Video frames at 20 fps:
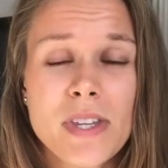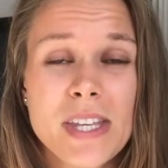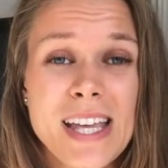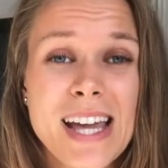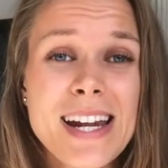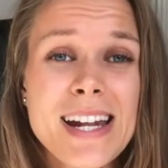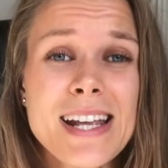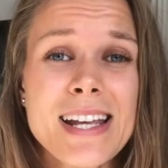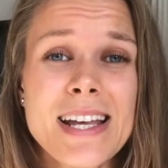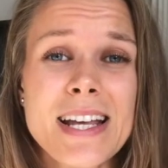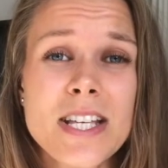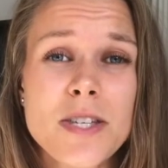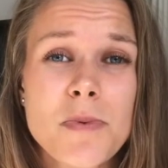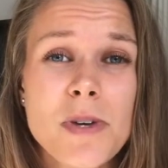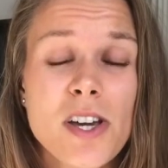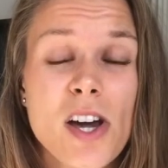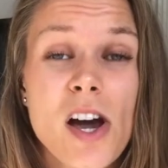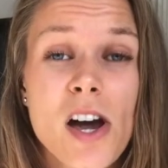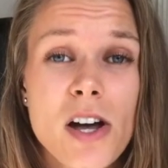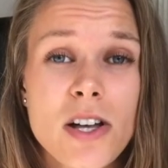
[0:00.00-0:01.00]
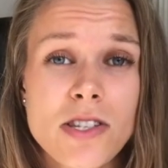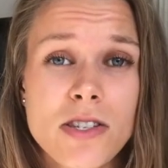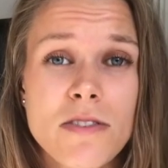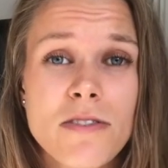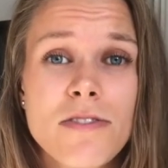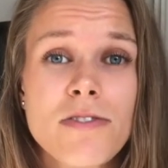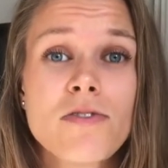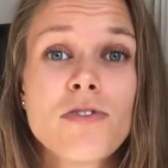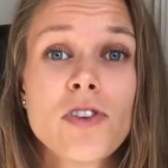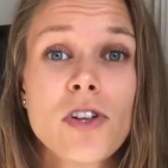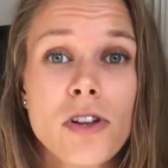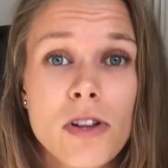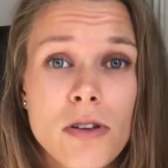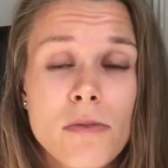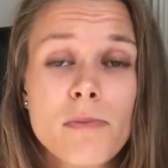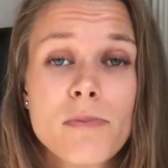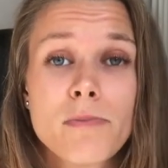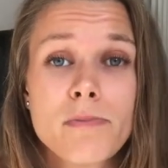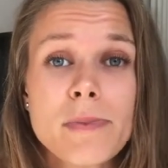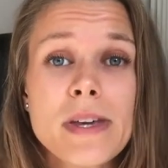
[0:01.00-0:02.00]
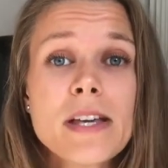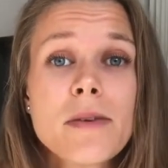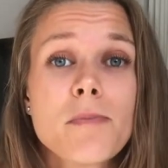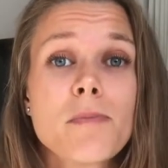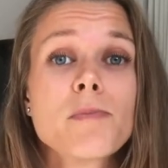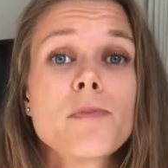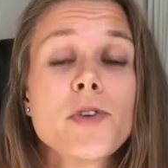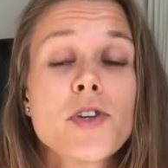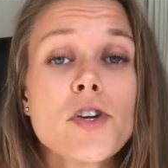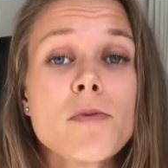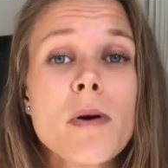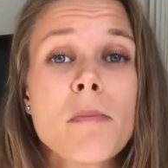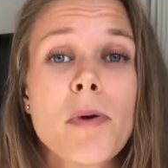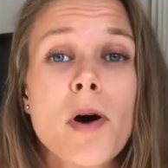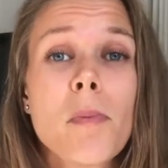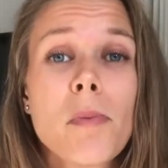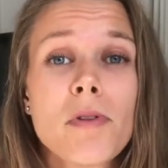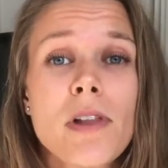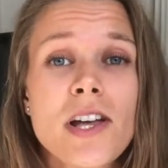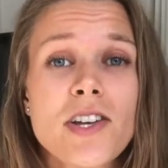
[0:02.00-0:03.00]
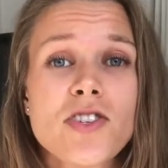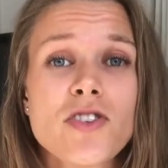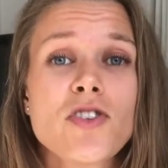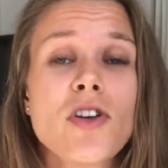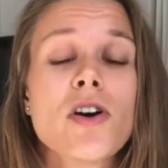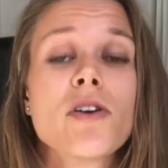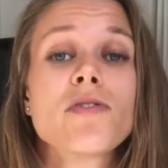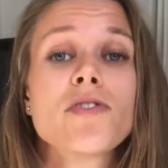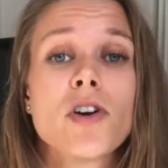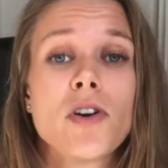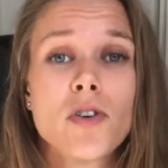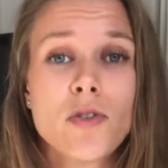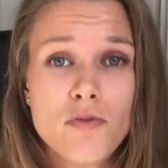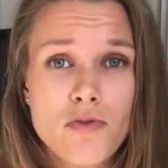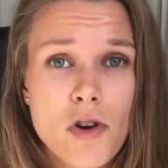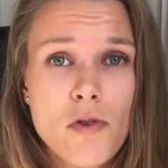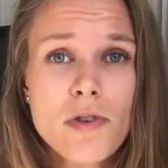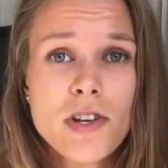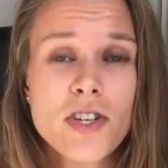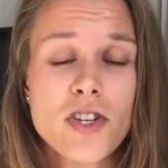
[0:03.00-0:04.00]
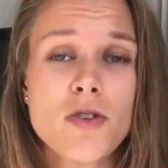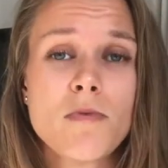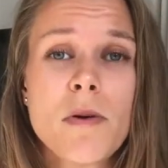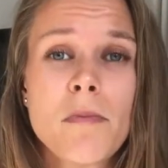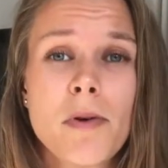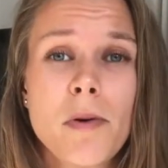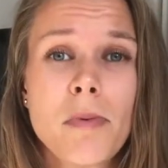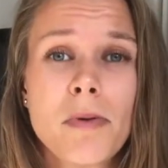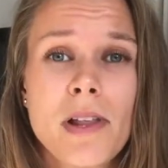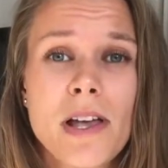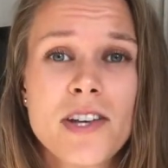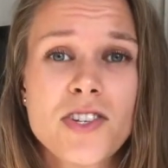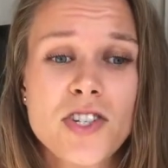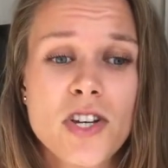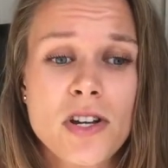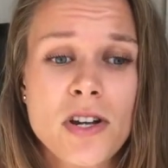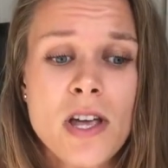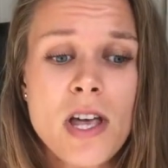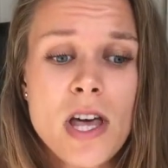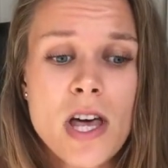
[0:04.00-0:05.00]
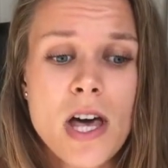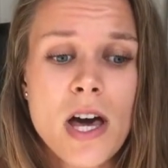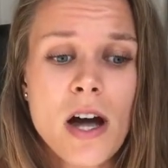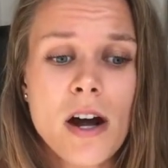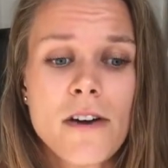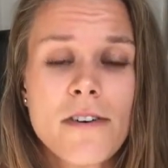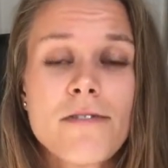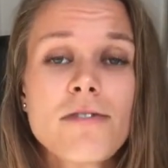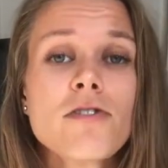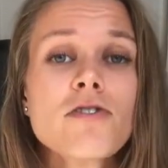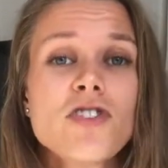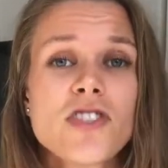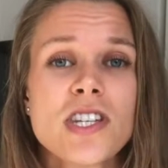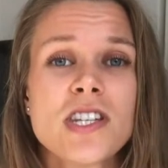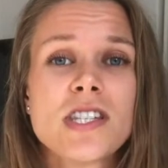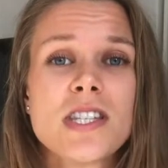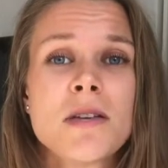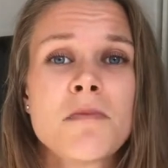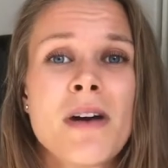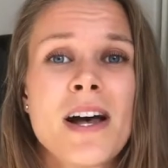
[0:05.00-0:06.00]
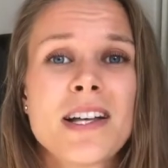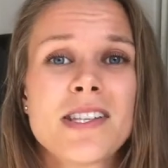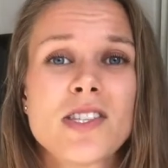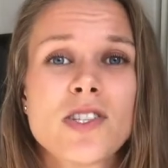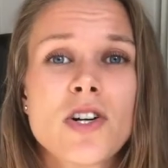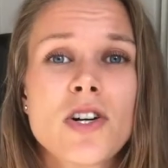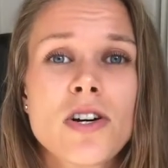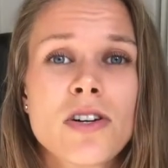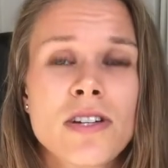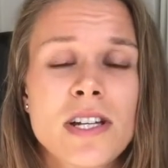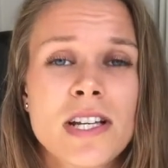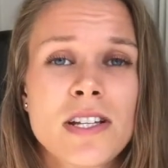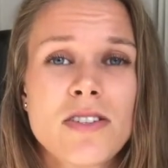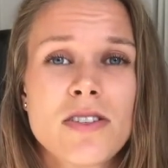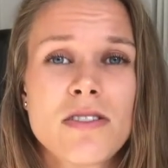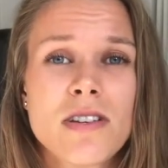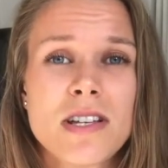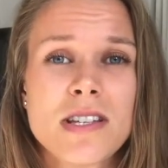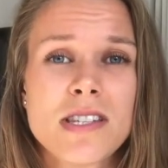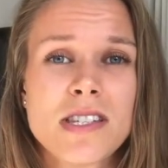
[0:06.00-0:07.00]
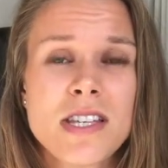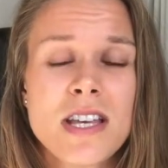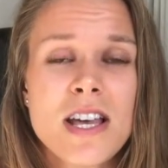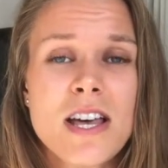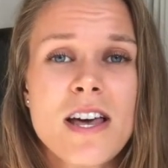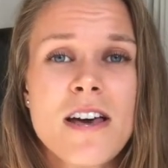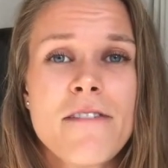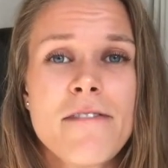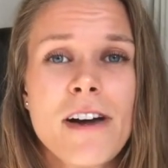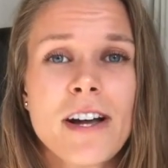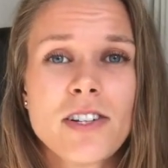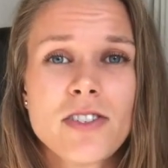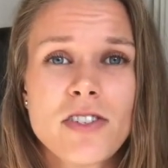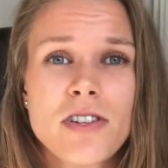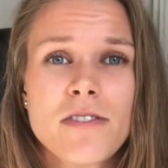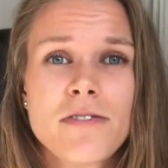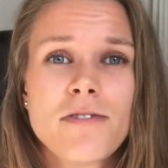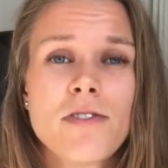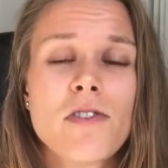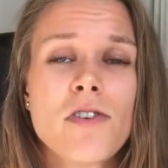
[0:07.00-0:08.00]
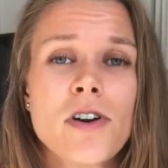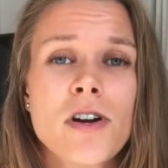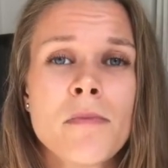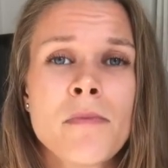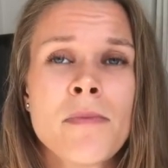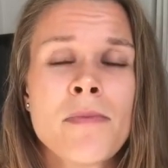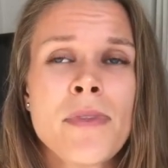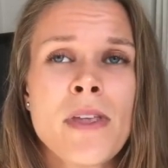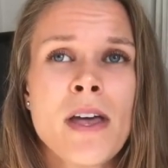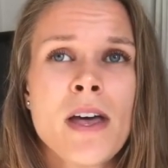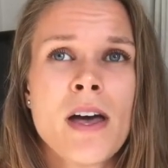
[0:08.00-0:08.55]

getting is because of the big human population, the growing human population. Our food system has gone into this factory form,